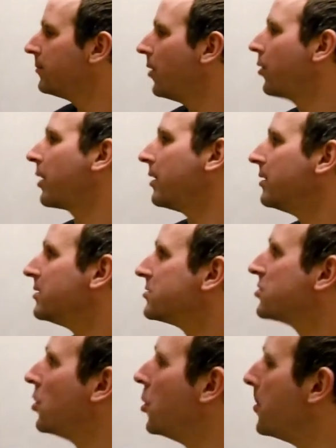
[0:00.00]
Okay,
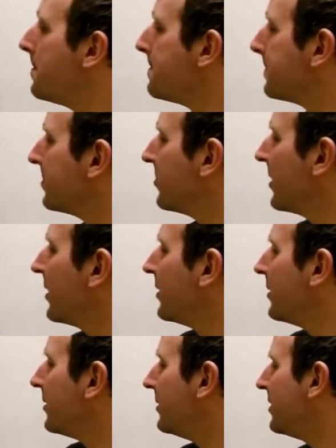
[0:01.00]
so
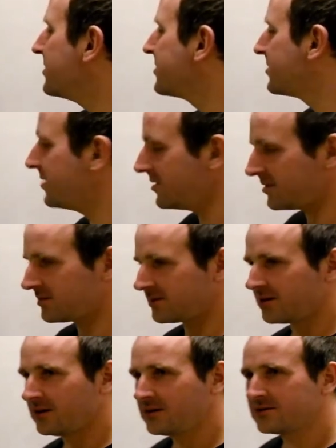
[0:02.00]
this
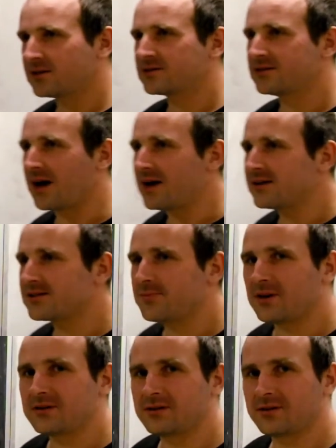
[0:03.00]
is nice,
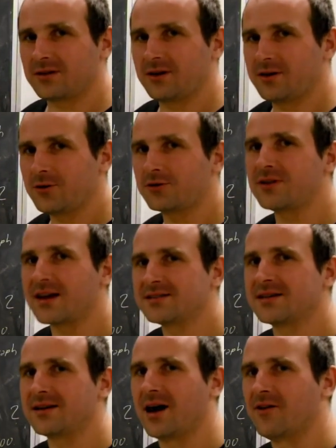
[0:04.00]
but not nice
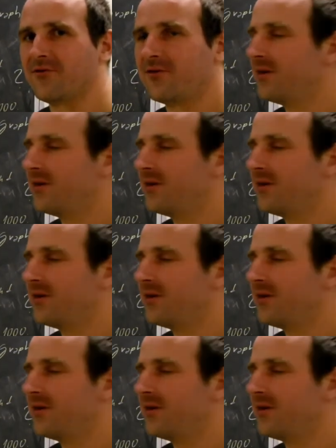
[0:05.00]
enough,